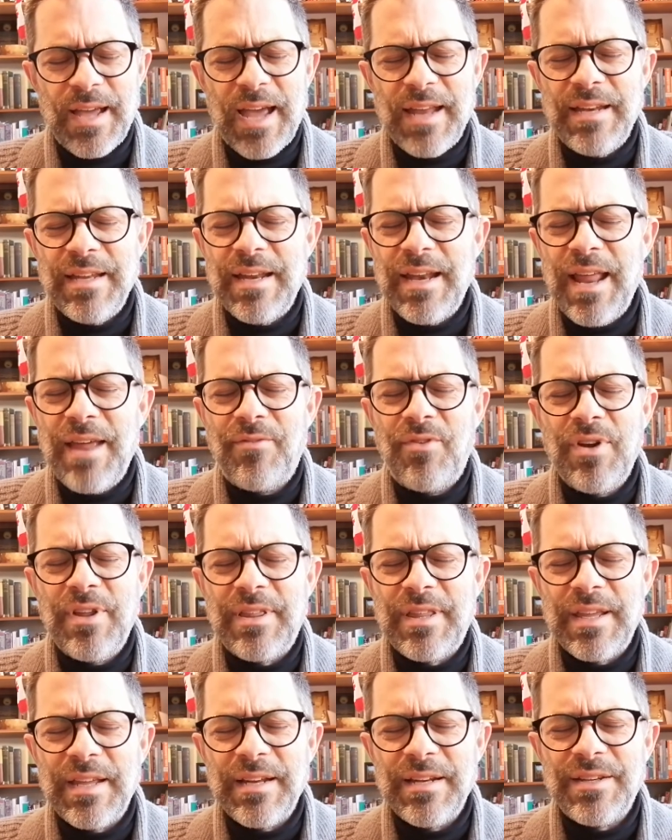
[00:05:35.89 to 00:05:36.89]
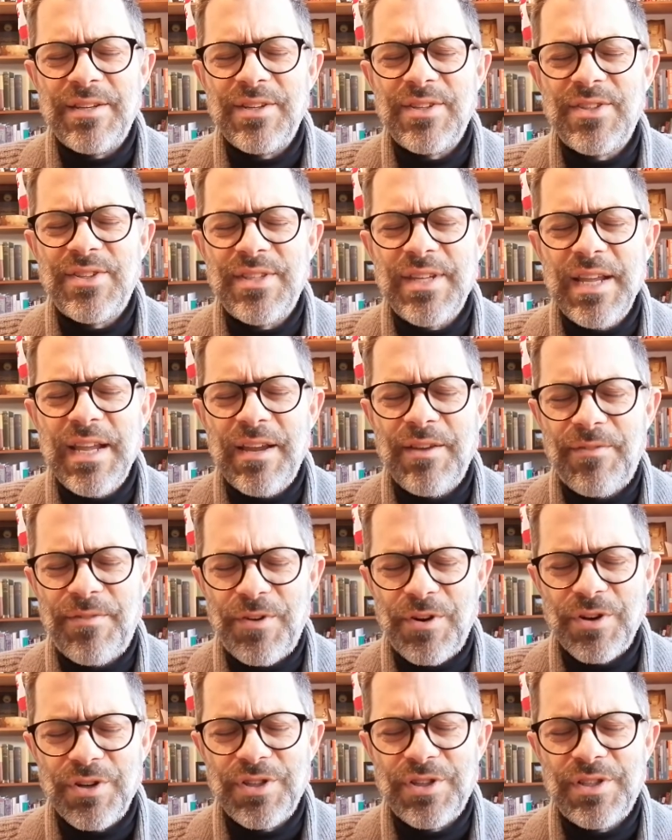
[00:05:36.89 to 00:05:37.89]
and in everything to seek
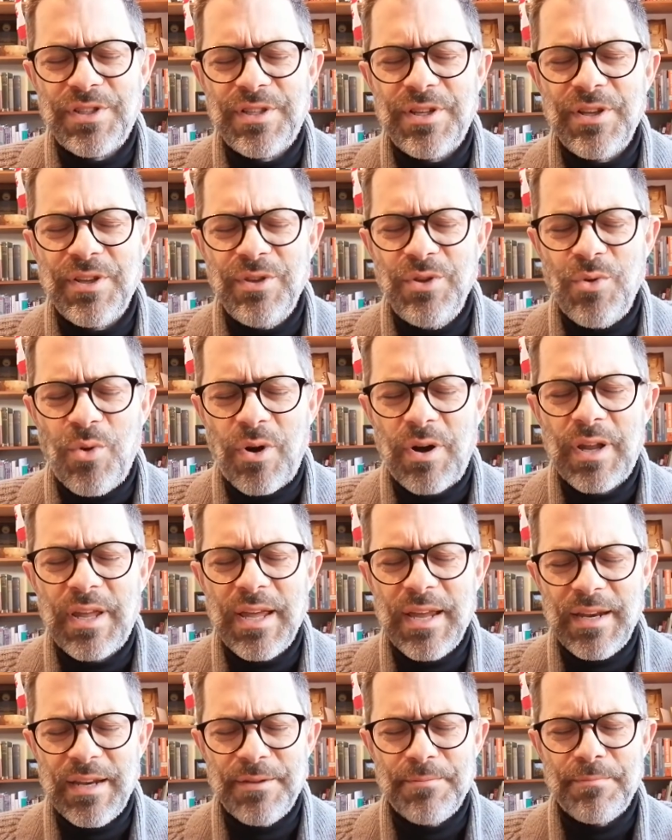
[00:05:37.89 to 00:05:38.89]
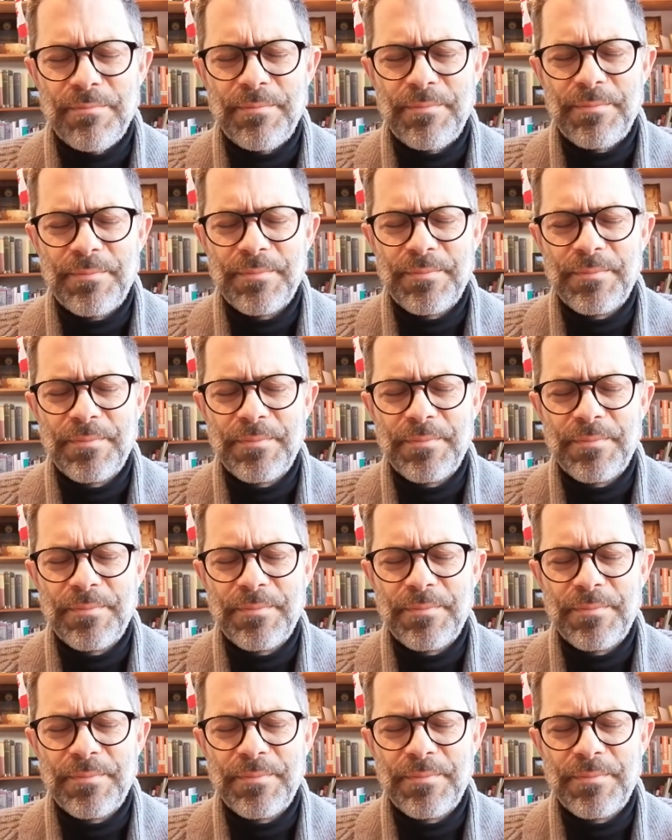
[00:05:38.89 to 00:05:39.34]
first your kingdom.